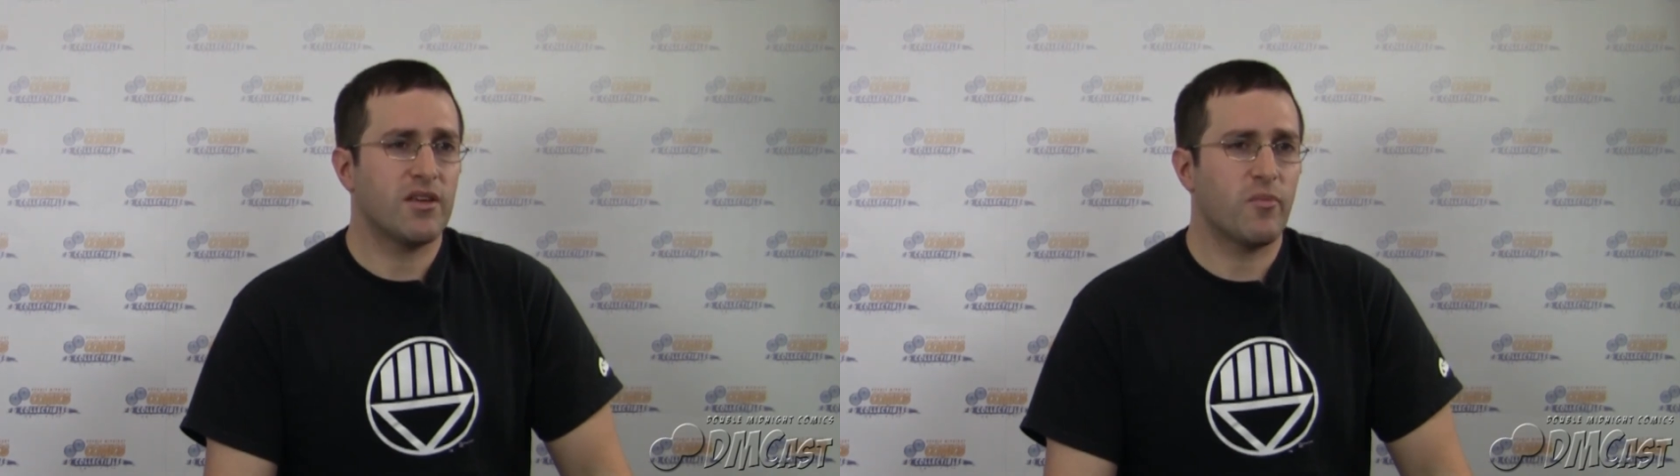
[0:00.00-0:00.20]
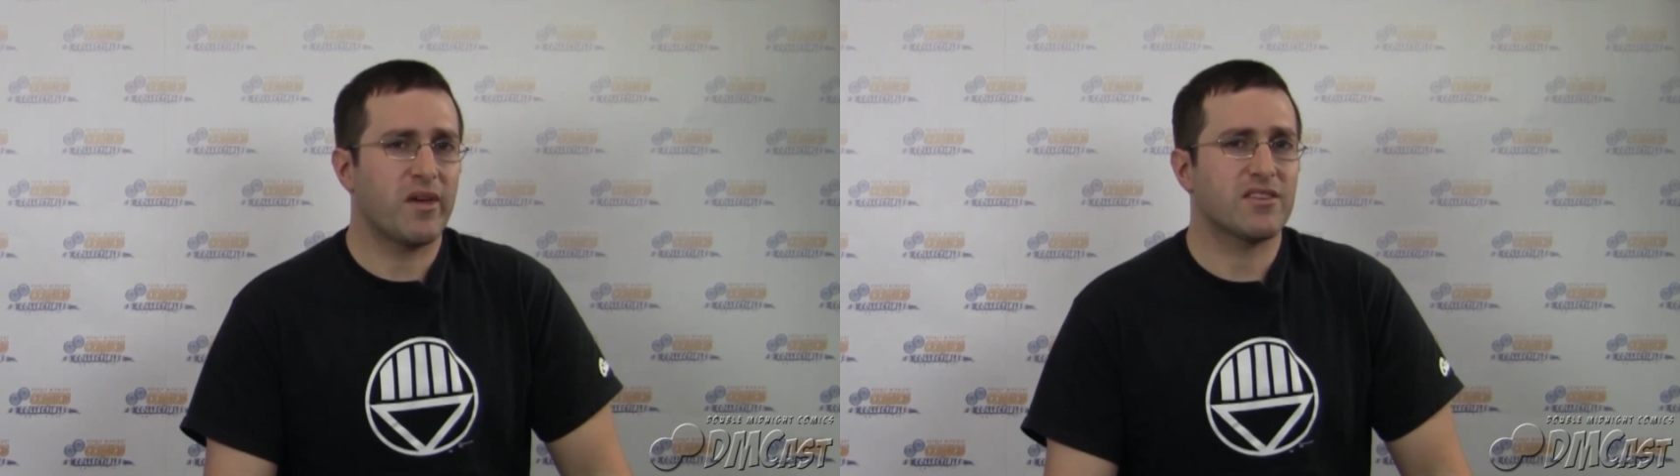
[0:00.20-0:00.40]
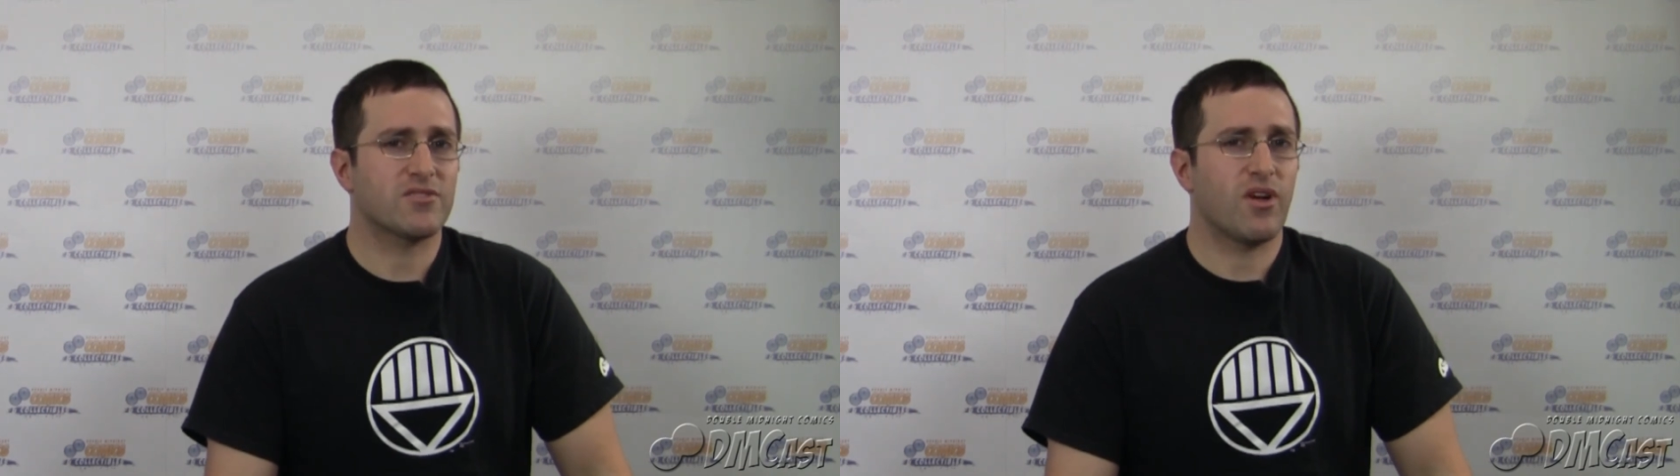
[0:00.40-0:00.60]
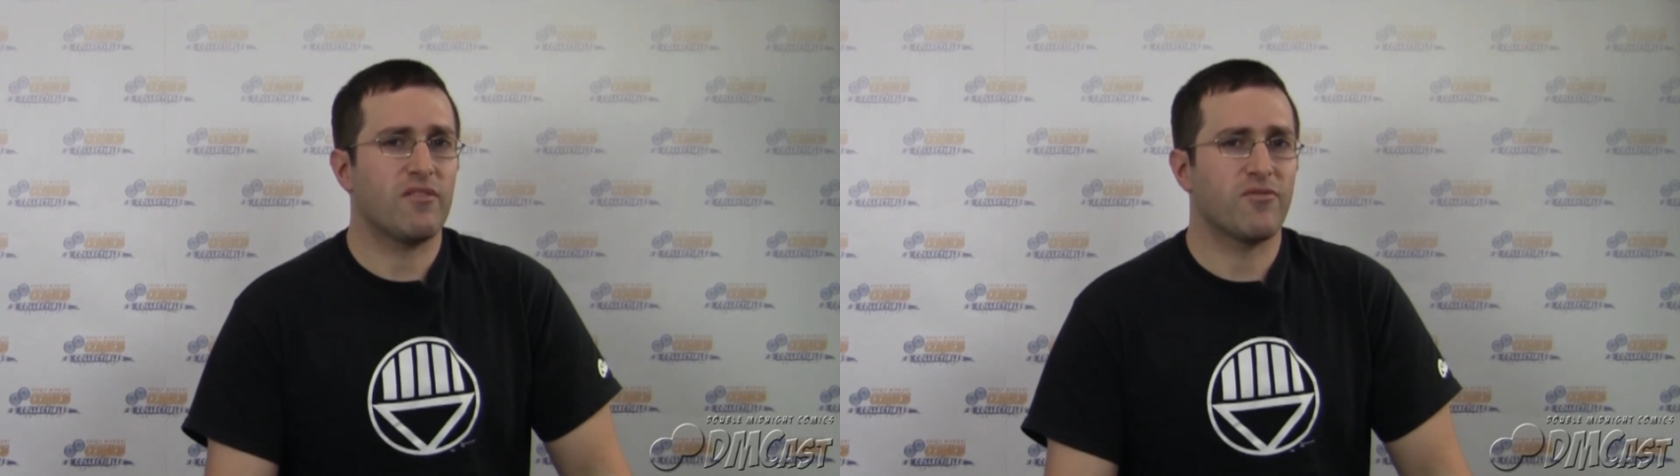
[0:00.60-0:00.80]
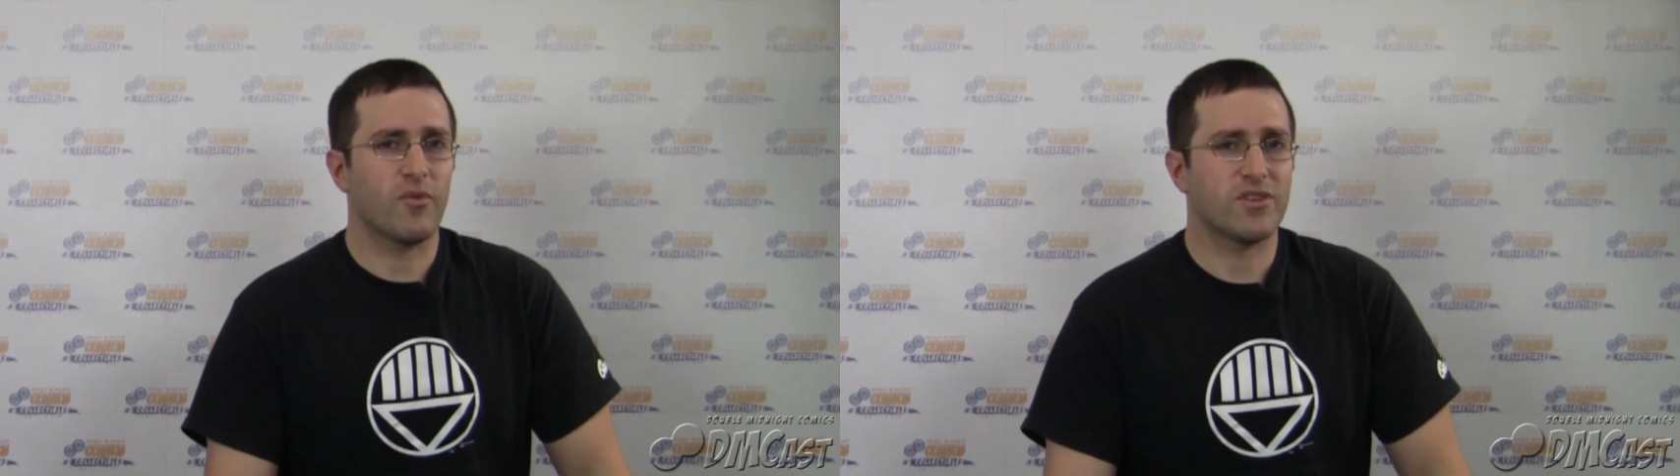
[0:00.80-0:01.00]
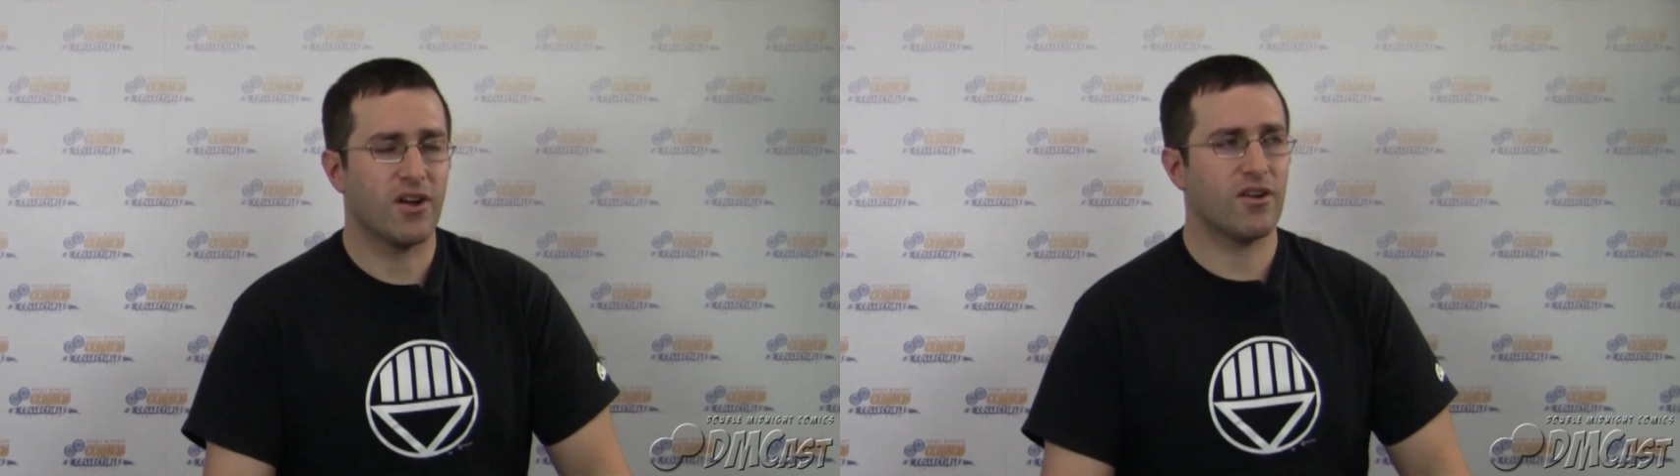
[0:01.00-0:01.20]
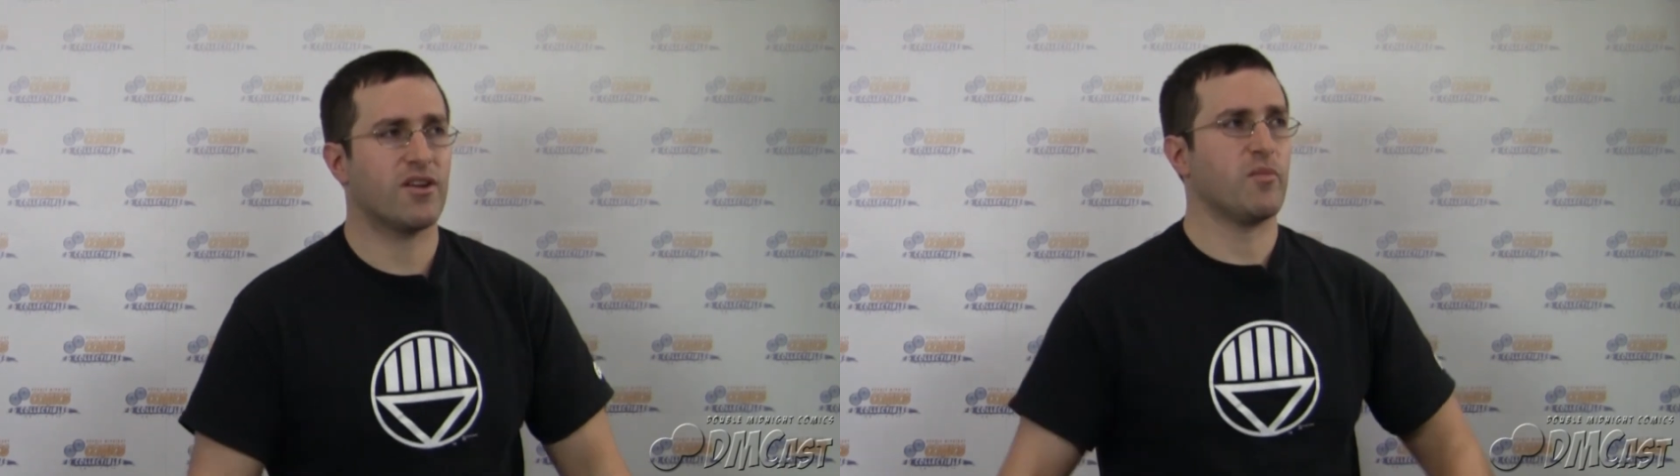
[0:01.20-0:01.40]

He'll make his triumphant return.